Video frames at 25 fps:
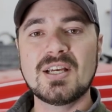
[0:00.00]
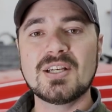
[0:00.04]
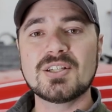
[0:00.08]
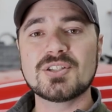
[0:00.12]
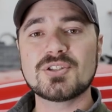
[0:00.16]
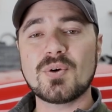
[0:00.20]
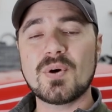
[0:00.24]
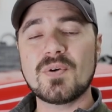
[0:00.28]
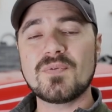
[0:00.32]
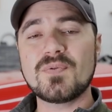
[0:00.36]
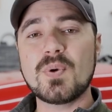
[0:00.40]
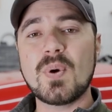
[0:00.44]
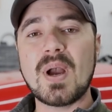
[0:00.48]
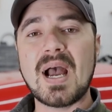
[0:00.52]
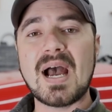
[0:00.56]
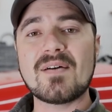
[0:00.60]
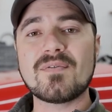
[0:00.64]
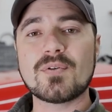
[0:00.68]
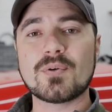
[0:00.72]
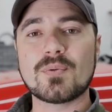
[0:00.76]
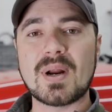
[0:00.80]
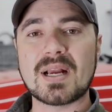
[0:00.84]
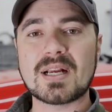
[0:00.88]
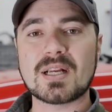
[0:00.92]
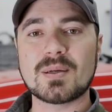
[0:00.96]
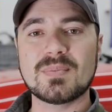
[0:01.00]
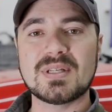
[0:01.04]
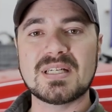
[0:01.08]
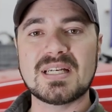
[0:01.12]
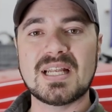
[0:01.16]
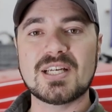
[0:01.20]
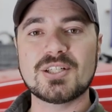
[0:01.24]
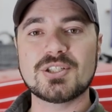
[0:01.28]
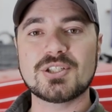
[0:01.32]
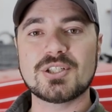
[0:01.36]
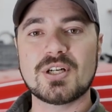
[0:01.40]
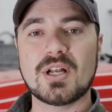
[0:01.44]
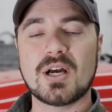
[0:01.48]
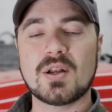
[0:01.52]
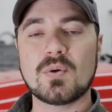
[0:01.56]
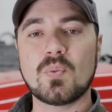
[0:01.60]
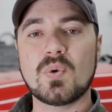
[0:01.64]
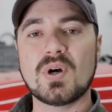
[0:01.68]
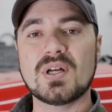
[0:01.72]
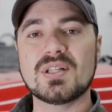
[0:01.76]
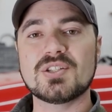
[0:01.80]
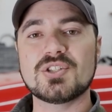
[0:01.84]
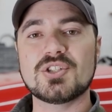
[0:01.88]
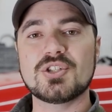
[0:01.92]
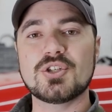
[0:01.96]
So if you have a recommendation on
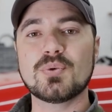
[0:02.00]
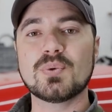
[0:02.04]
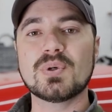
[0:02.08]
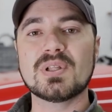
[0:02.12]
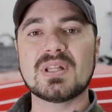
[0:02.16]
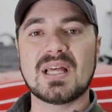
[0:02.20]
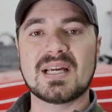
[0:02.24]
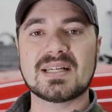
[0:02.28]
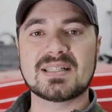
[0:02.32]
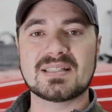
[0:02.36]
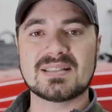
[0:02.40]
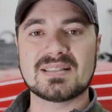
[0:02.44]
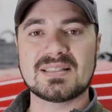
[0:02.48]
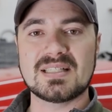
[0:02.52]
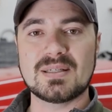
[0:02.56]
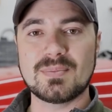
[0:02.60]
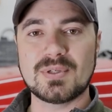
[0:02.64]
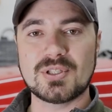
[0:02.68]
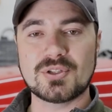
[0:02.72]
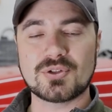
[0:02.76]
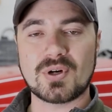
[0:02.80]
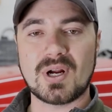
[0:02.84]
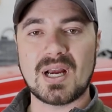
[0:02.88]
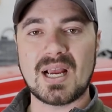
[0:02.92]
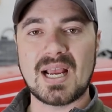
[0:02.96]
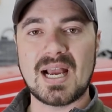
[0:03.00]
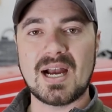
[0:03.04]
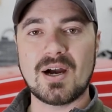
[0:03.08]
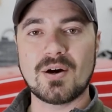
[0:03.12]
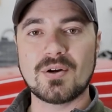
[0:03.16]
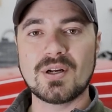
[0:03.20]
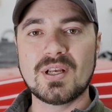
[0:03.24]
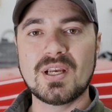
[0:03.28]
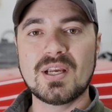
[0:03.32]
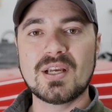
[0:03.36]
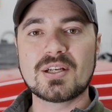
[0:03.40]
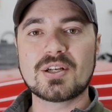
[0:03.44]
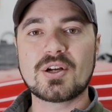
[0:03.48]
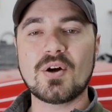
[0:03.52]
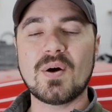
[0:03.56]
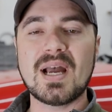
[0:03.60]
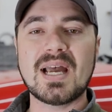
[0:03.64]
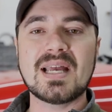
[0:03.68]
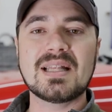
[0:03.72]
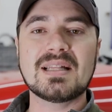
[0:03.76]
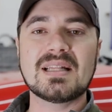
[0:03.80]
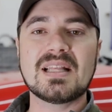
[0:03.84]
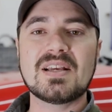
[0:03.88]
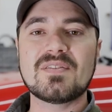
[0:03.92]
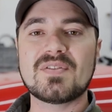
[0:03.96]
ones you would like to see me try out, go
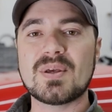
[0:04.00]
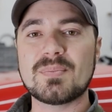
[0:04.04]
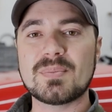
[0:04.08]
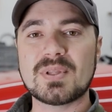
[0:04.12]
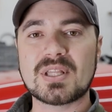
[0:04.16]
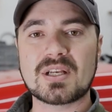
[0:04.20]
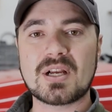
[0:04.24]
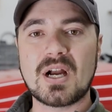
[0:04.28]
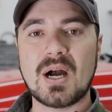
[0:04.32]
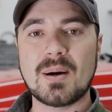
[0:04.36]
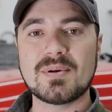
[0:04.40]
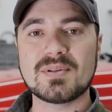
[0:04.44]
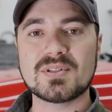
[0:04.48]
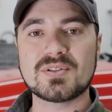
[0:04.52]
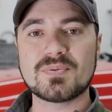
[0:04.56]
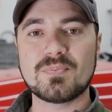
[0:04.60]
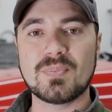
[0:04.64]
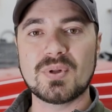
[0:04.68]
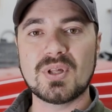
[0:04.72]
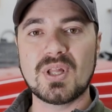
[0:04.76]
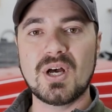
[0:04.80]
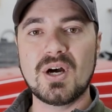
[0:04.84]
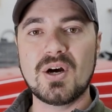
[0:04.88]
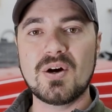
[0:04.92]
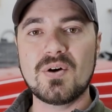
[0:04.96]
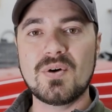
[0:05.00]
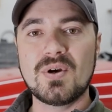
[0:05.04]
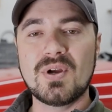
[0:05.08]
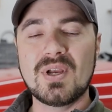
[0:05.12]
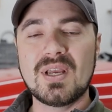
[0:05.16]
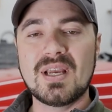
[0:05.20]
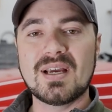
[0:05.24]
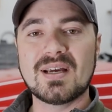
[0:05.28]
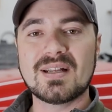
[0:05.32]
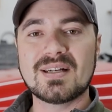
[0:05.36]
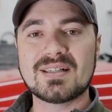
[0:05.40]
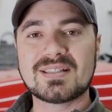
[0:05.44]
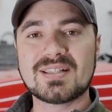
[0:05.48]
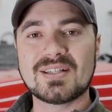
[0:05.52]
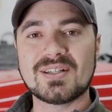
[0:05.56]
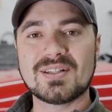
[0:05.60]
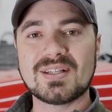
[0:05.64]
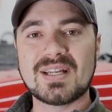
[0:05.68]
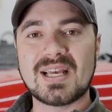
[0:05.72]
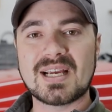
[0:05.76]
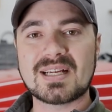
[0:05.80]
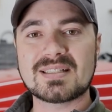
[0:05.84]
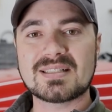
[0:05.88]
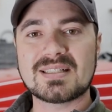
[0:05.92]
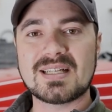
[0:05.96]
ahead and leave them in the comments below. And until
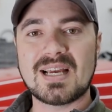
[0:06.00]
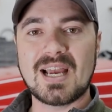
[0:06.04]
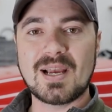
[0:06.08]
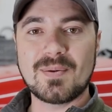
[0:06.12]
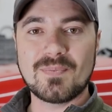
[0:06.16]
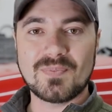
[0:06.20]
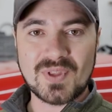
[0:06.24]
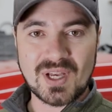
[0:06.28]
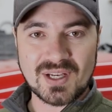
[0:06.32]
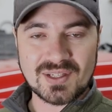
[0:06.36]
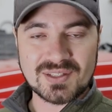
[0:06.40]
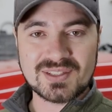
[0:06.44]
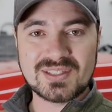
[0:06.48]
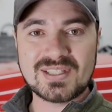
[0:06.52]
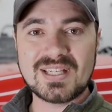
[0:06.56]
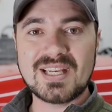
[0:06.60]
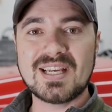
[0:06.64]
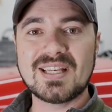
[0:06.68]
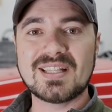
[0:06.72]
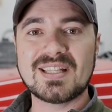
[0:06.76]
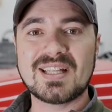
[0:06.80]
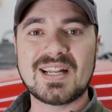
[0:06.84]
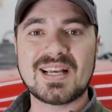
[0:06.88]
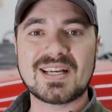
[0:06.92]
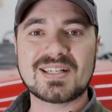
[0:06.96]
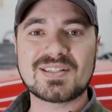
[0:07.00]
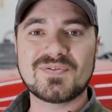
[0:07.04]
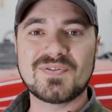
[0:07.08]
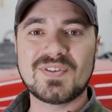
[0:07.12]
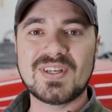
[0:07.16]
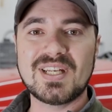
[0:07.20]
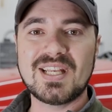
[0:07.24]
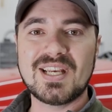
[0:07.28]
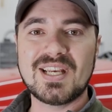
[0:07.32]
next time, I'll see you in the next